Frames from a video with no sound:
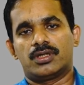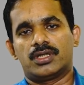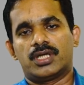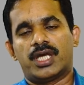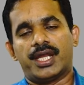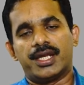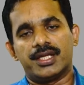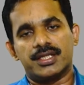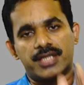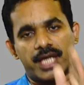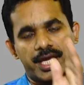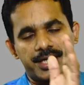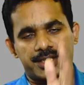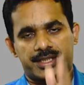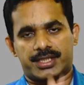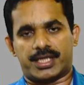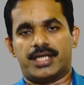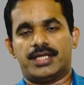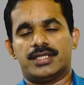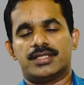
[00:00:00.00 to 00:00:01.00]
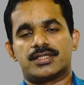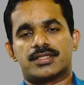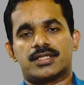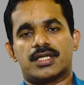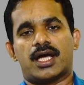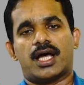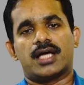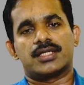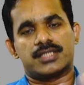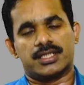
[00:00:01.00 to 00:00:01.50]
In that case,
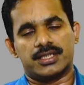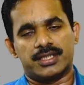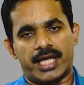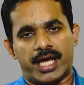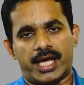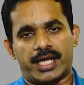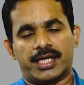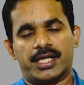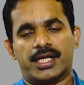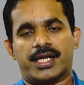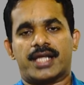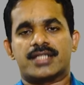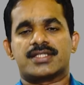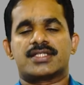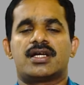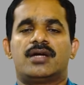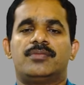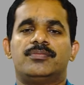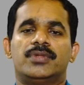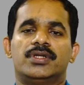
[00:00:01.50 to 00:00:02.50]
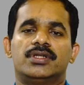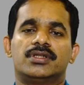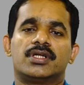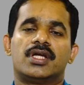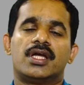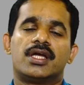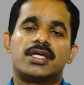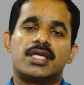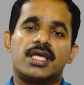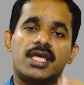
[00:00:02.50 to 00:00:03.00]
as in the earlier example,
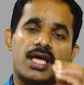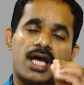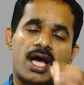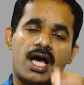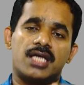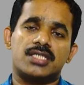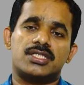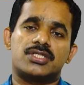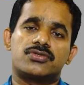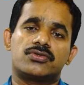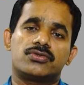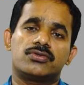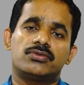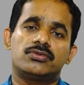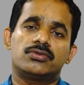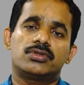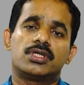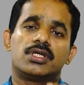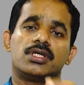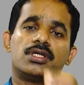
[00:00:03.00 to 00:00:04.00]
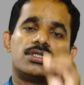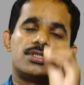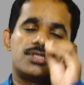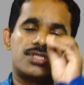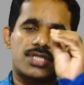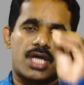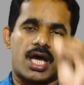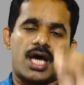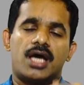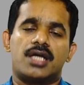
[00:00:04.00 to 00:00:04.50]
he has to
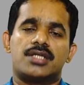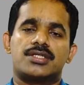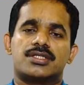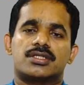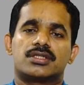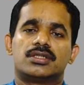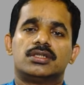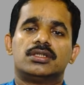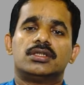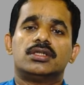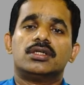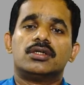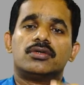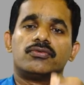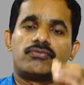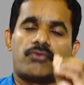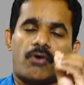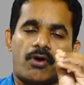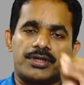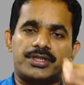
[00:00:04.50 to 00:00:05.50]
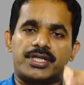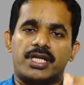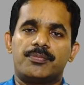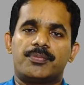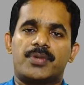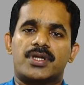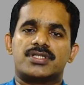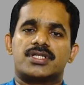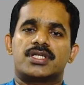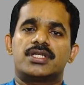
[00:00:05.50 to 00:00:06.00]
charge fourteen
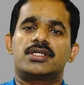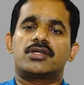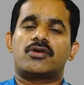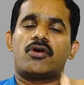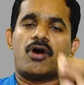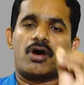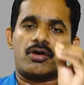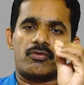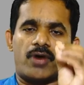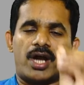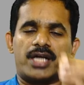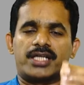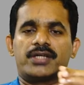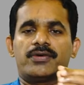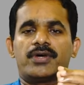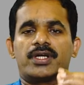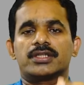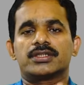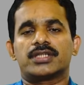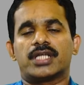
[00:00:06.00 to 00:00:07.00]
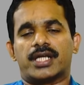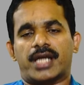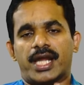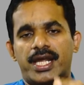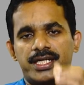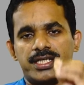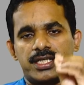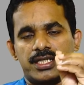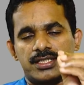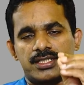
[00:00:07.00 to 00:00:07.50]
percent or whatever the
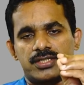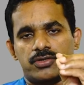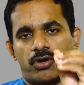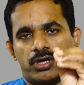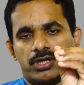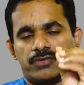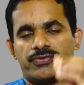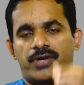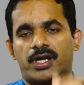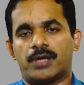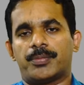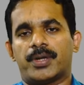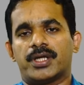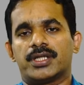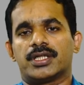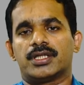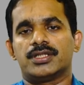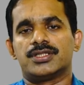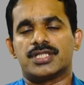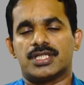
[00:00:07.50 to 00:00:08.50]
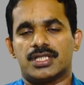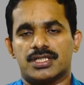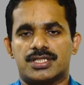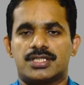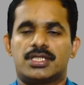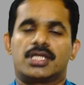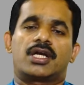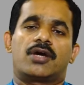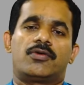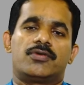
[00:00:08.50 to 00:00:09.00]
rate is notified by the G S
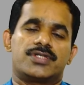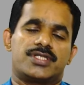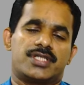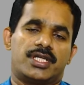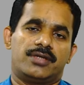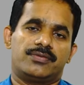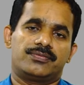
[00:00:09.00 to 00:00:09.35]
T Council.